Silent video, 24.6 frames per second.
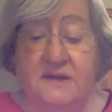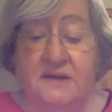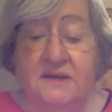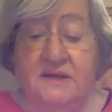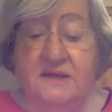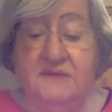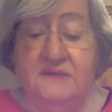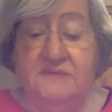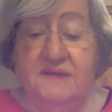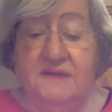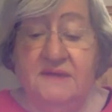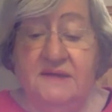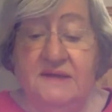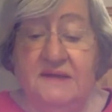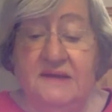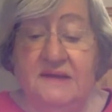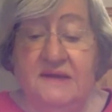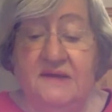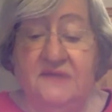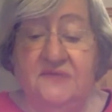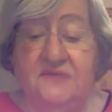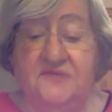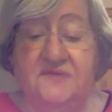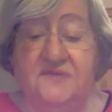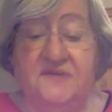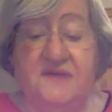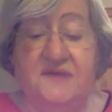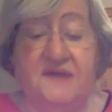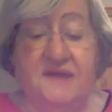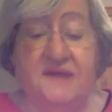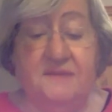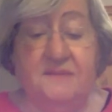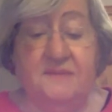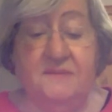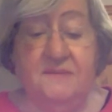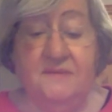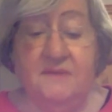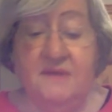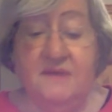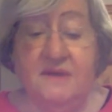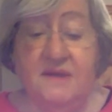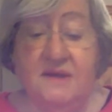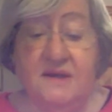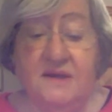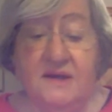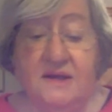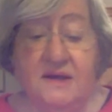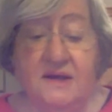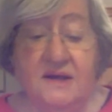in my lifetime,
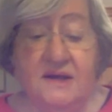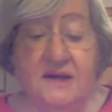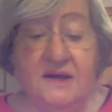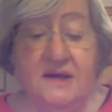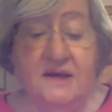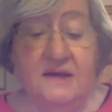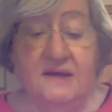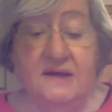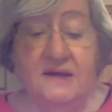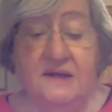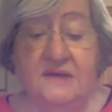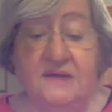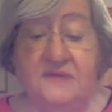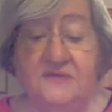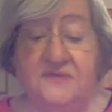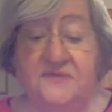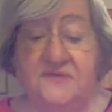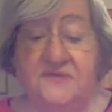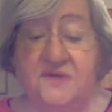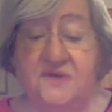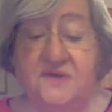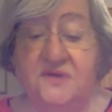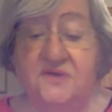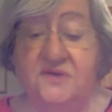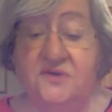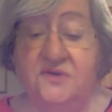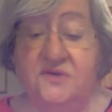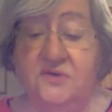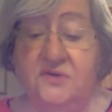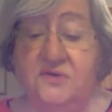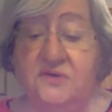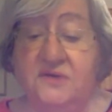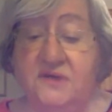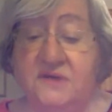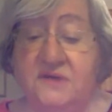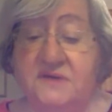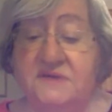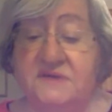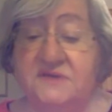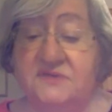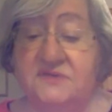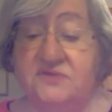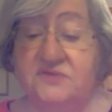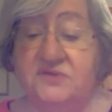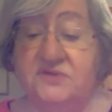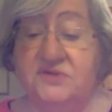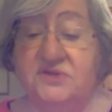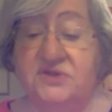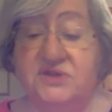I lived under a Nazi
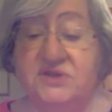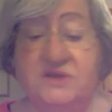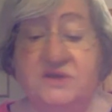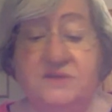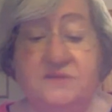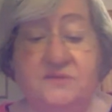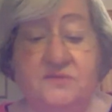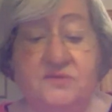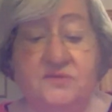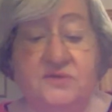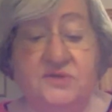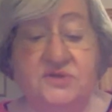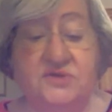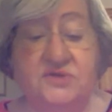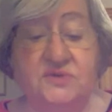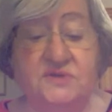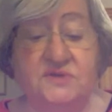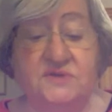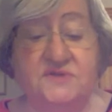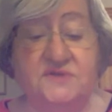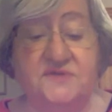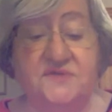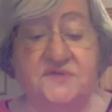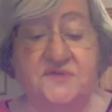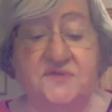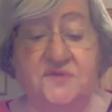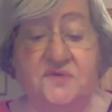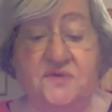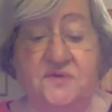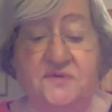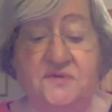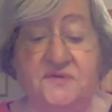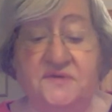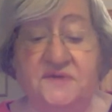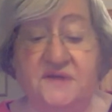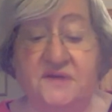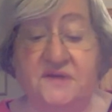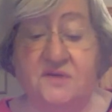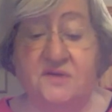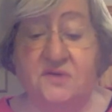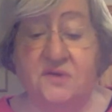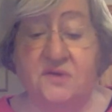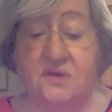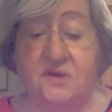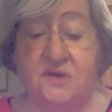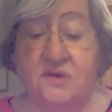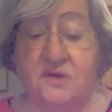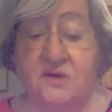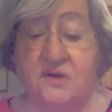regime, which was full of
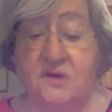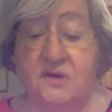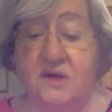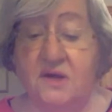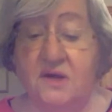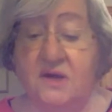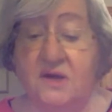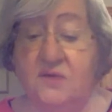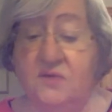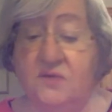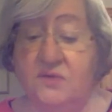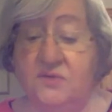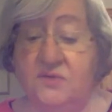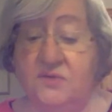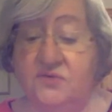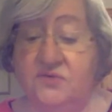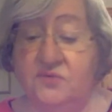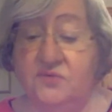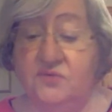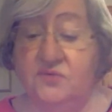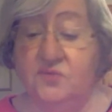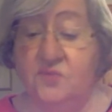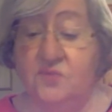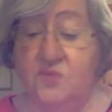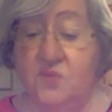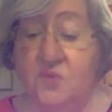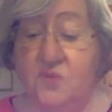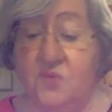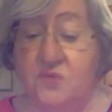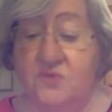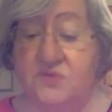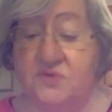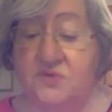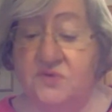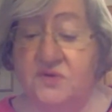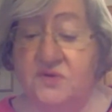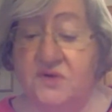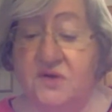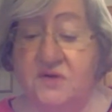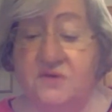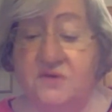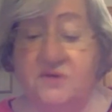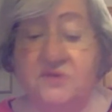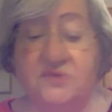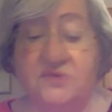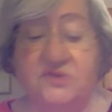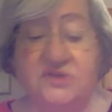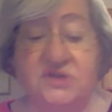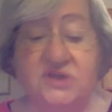terror. I want to warn the
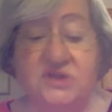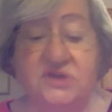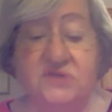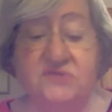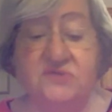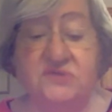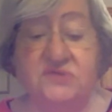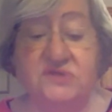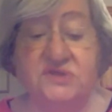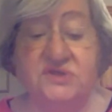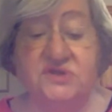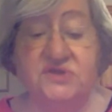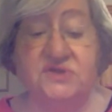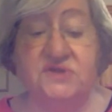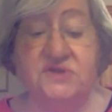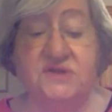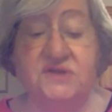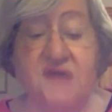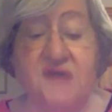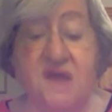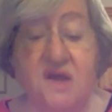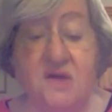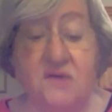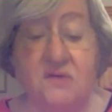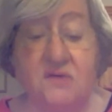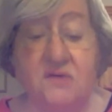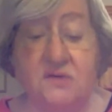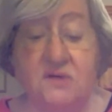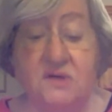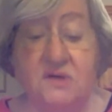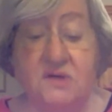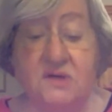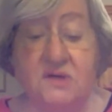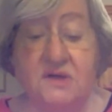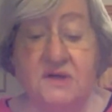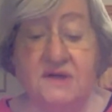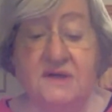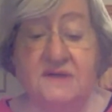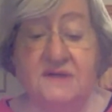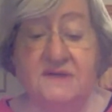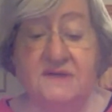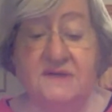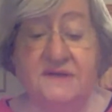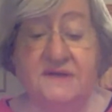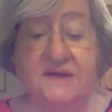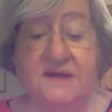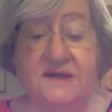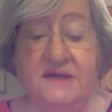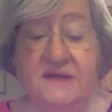younger generation now
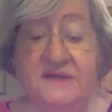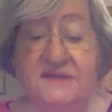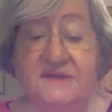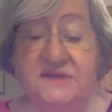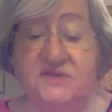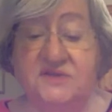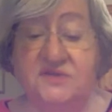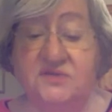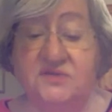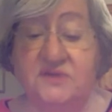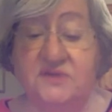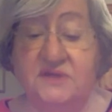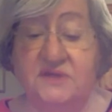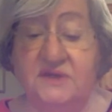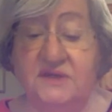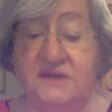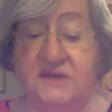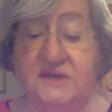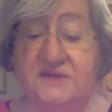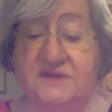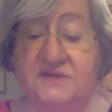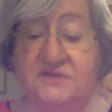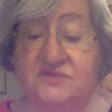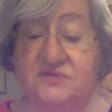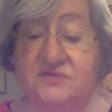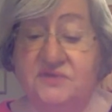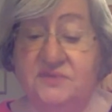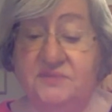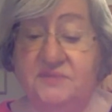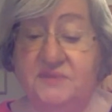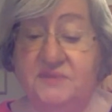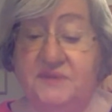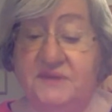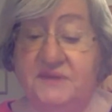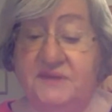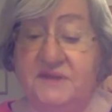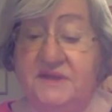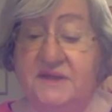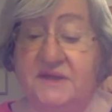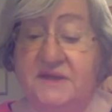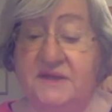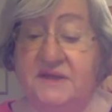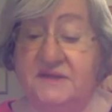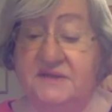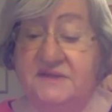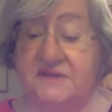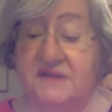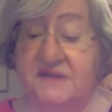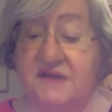that history is repeating
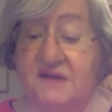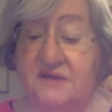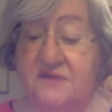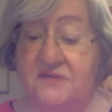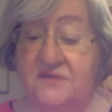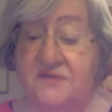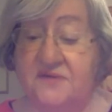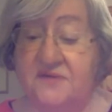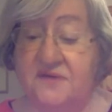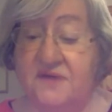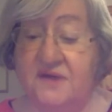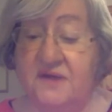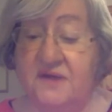itself.